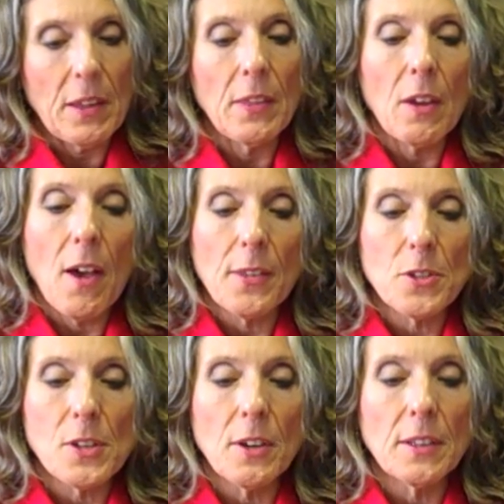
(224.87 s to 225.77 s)
And the
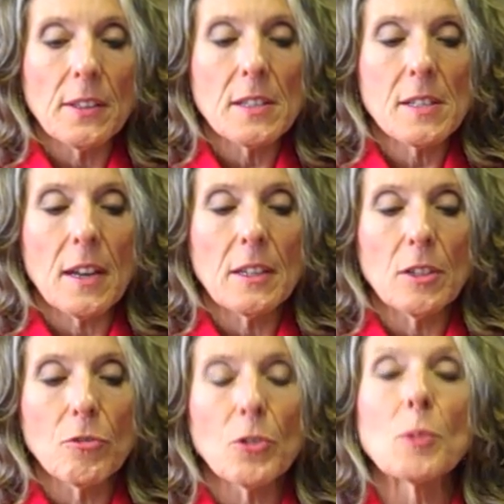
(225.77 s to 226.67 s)
authors noted that the study
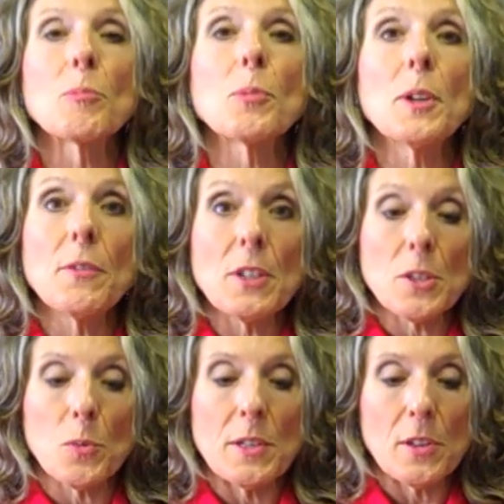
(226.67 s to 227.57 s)
confirmed
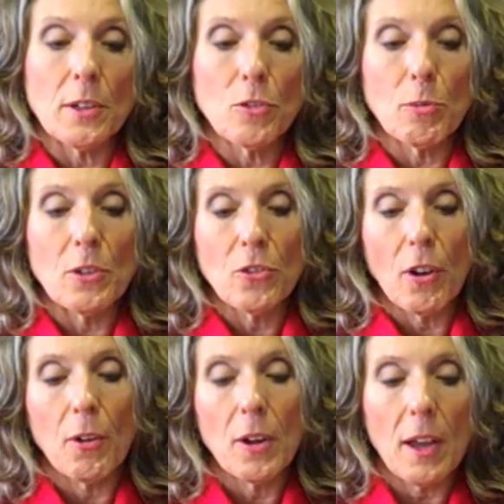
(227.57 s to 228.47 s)
previous research which
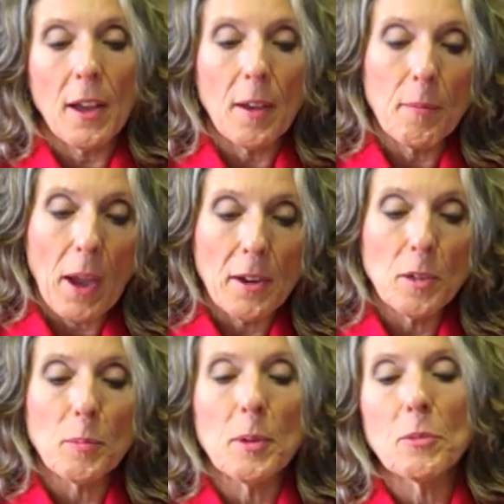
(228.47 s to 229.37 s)
showed um,
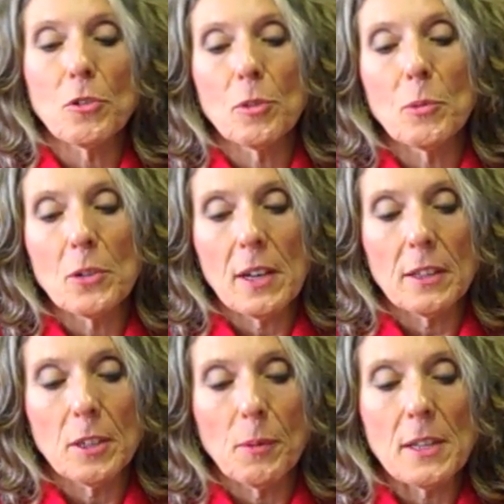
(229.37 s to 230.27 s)
higher premature
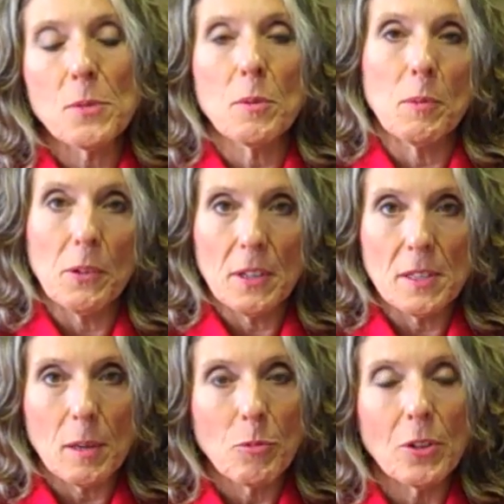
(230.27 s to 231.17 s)
mortality rates with milk
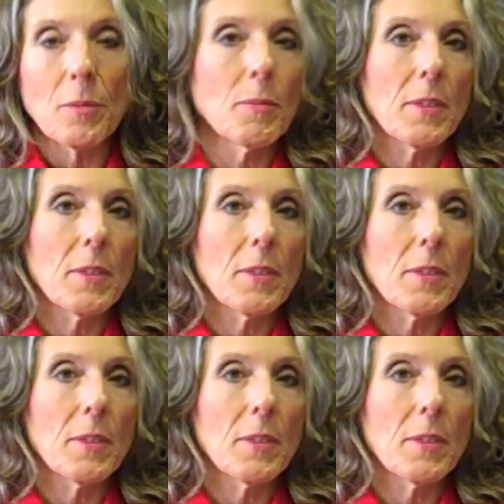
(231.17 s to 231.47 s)
consumption.